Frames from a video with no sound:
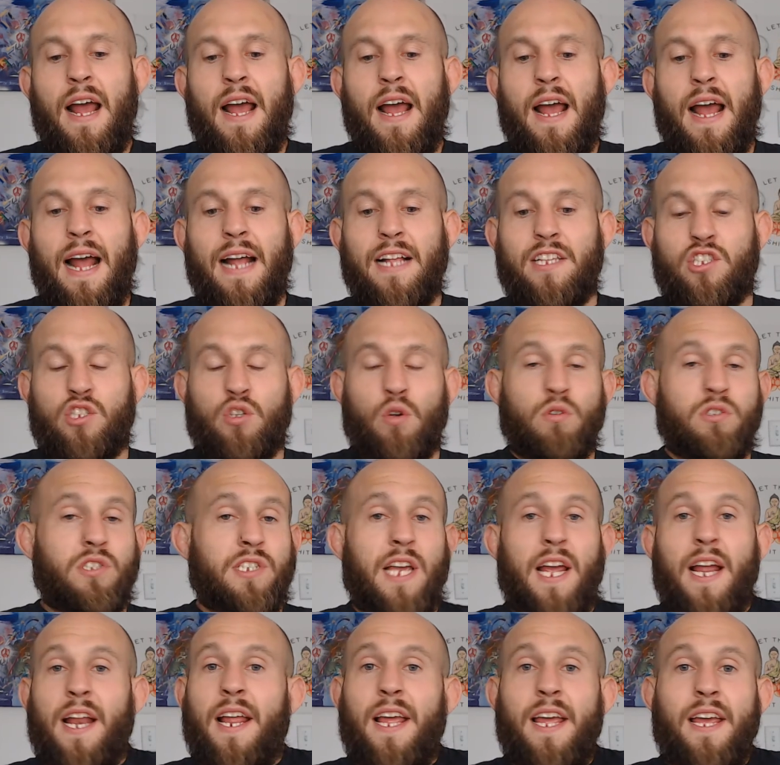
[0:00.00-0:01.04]
And so
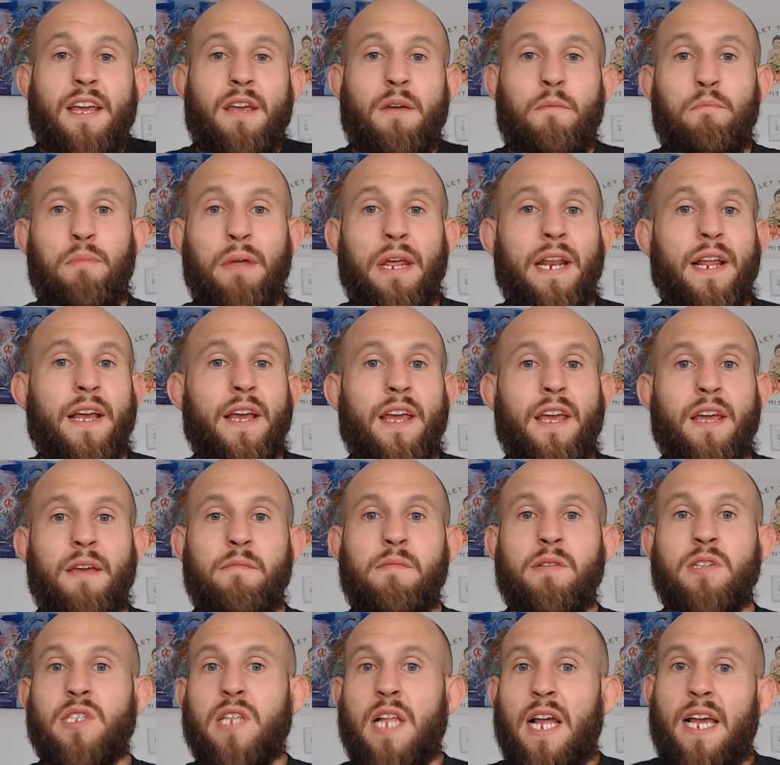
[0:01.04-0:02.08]
Sandhagen beating him
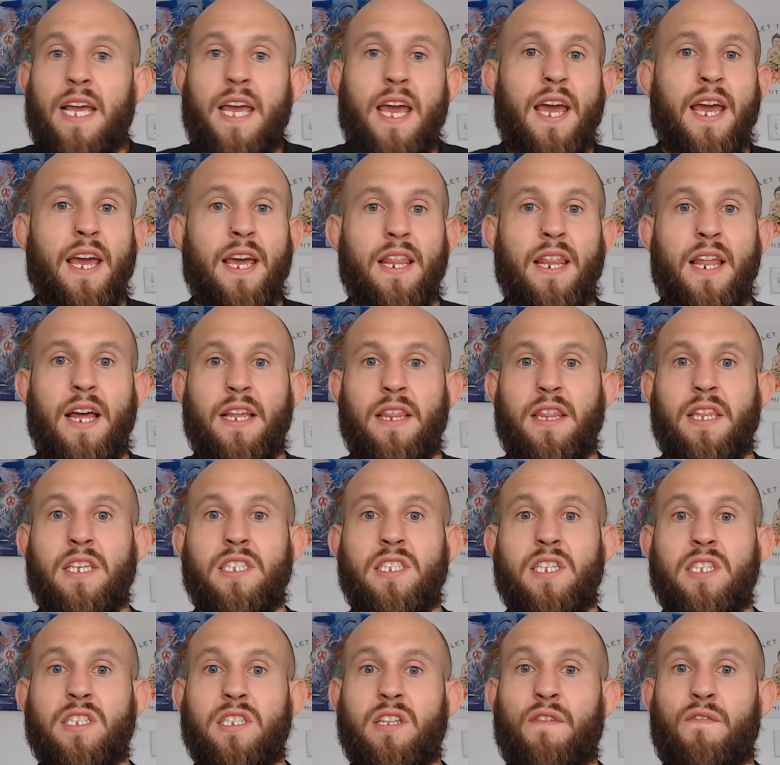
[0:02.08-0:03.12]
is like, hey, like, this
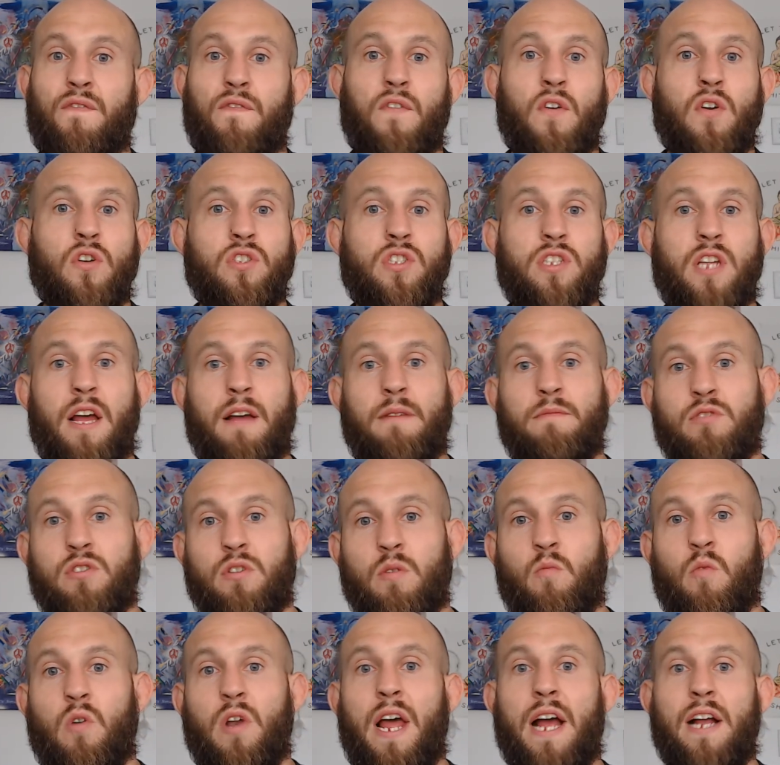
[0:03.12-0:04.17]
is the first time
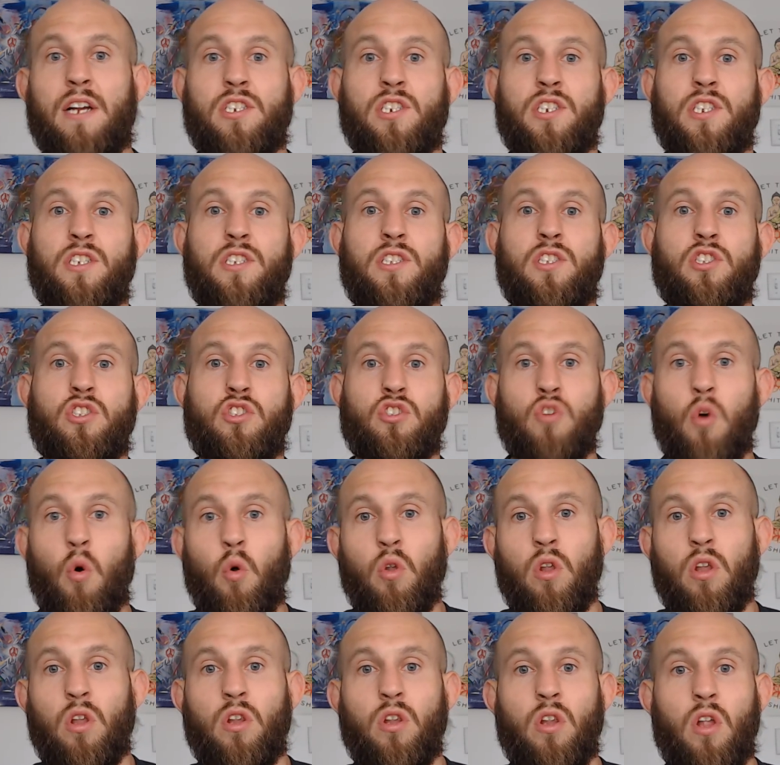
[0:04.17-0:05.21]
someone actually
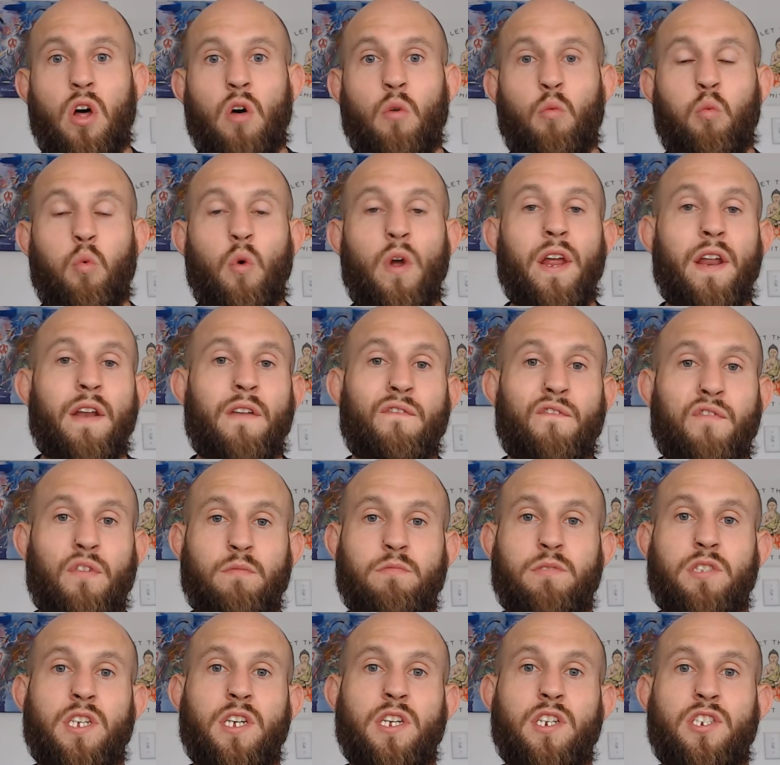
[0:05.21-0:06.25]
stole a win from
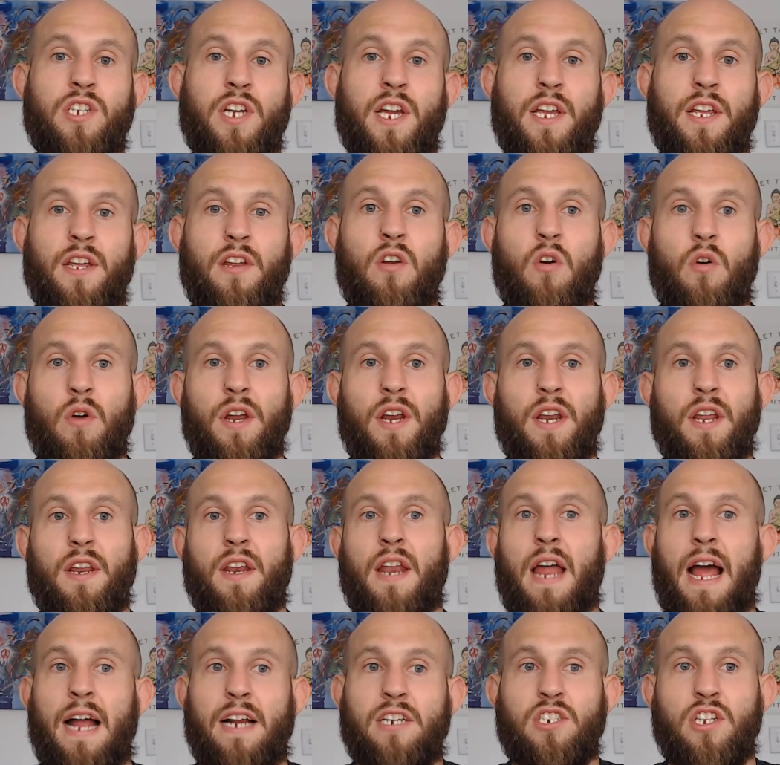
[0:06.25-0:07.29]
TJ. You know, he didn't
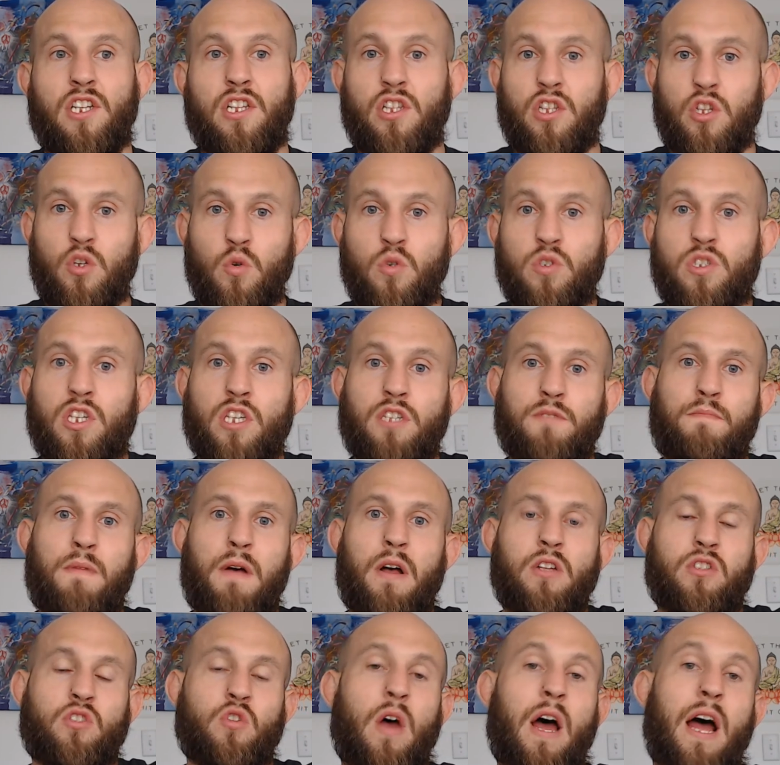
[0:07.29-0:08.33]
actually lose his
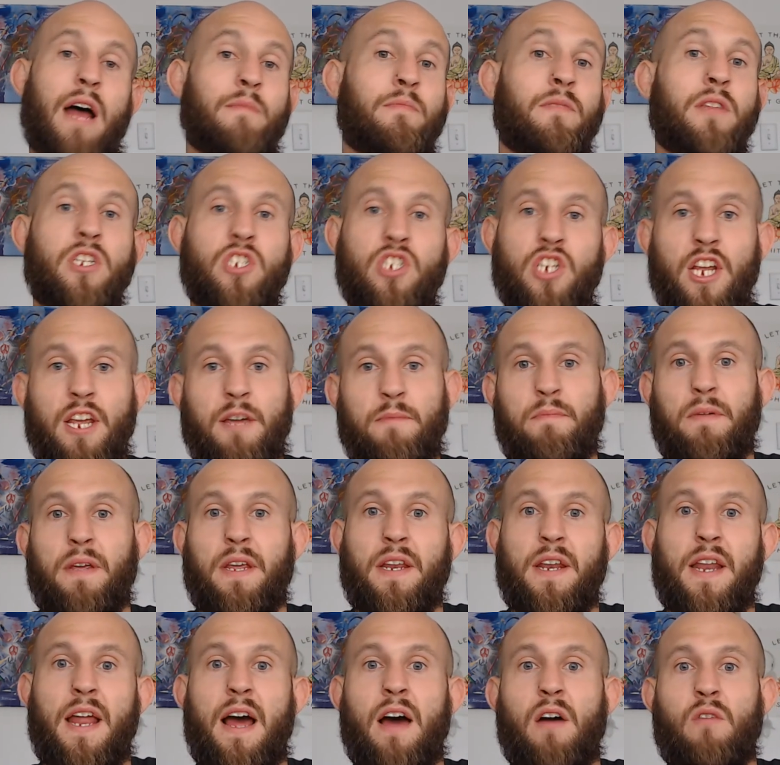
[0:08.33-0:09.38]
belt. So I'm the
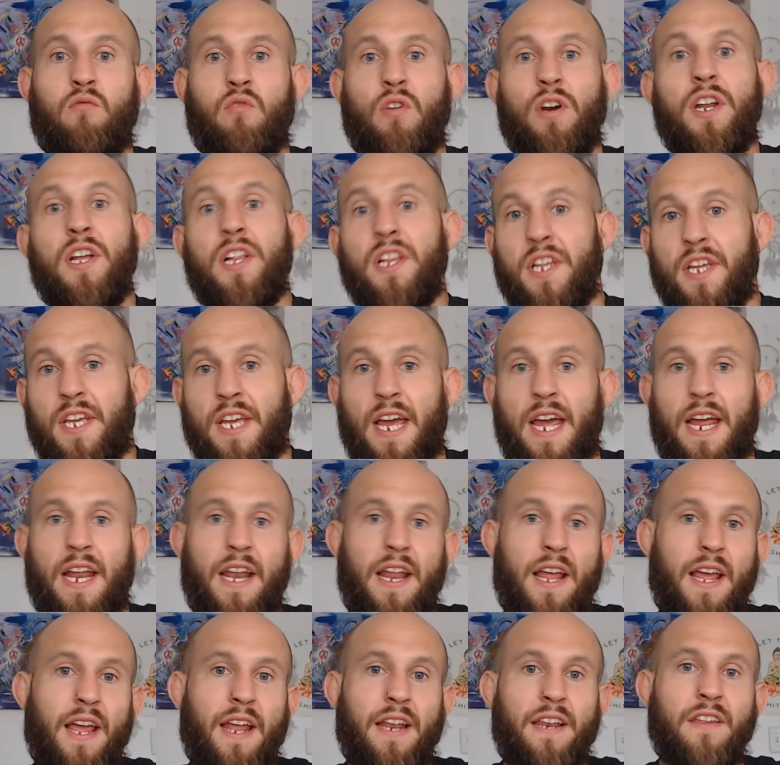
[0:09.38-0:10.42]
champion now, really.
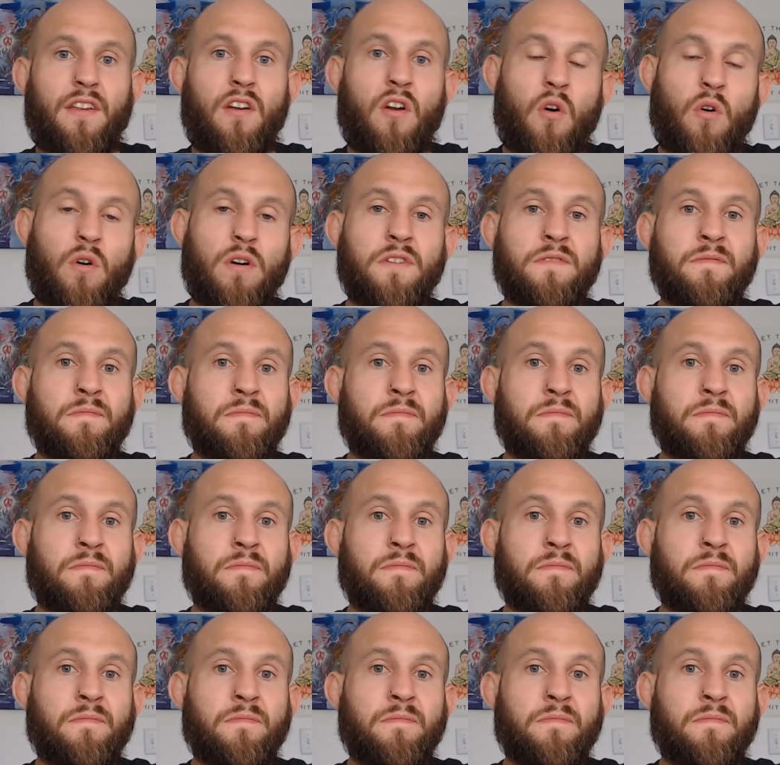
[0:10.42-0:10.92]
And you know...